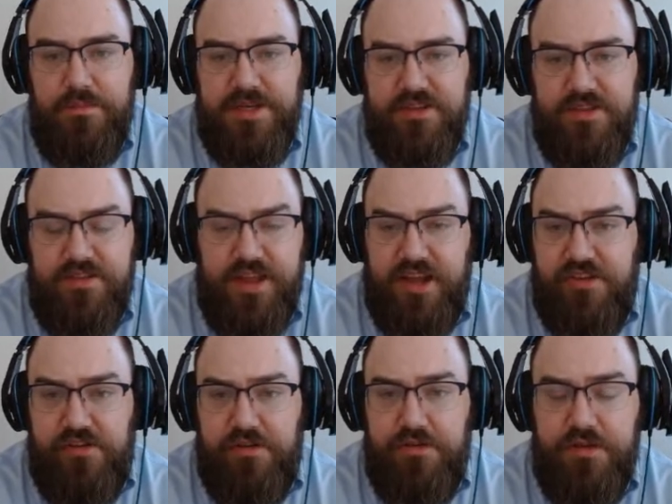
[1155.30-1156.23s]
because it's not
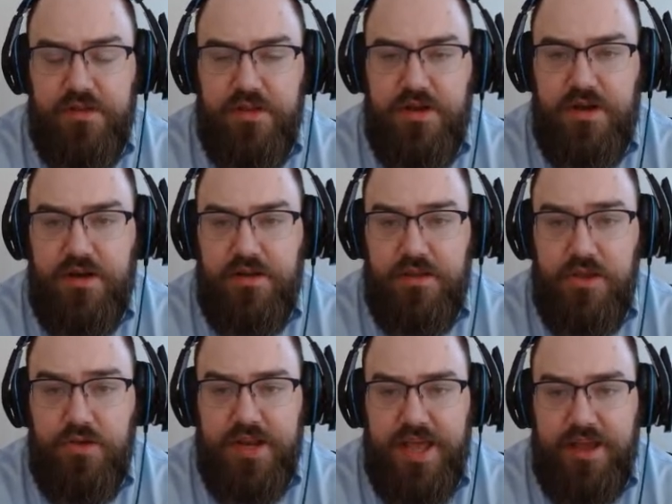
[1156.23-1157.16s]
true.
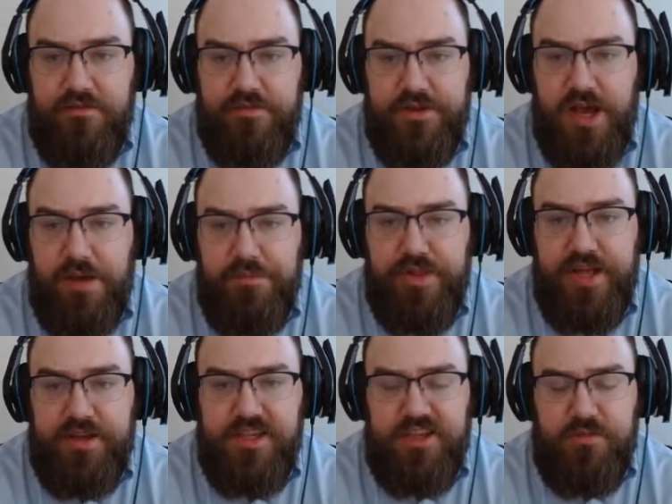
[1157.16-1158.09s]
You can have
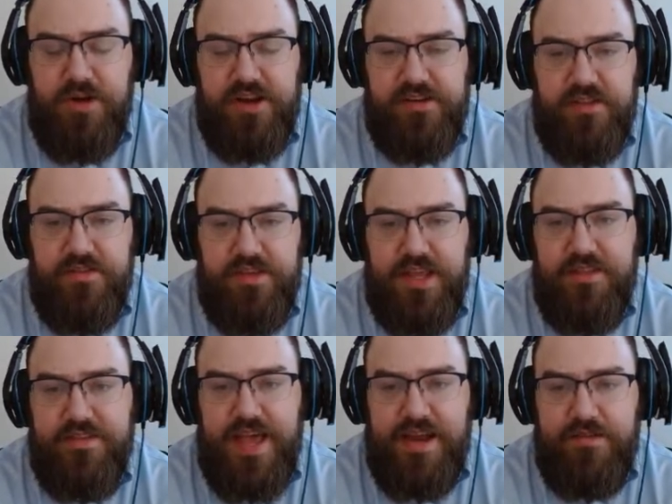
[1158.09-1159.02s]
complex expressions
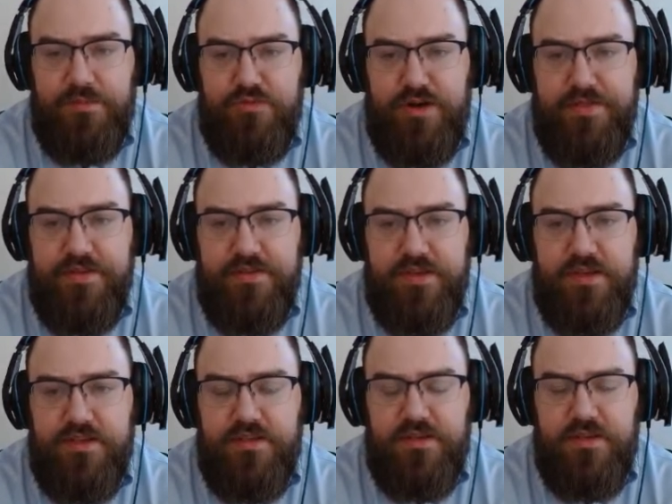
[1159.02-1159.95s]
inside of the
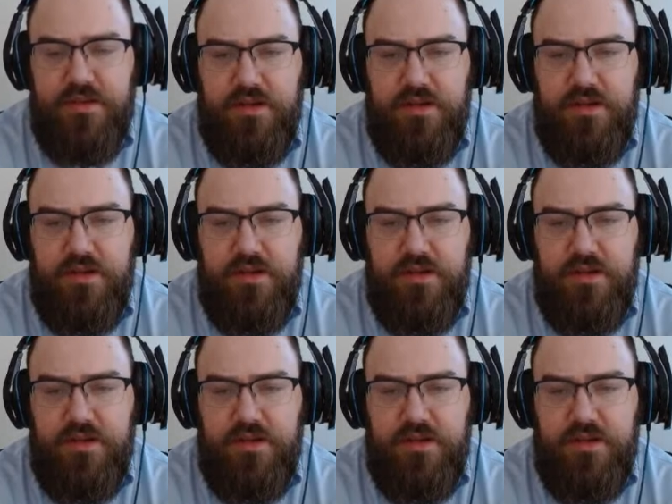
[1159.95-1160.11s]
parentheses.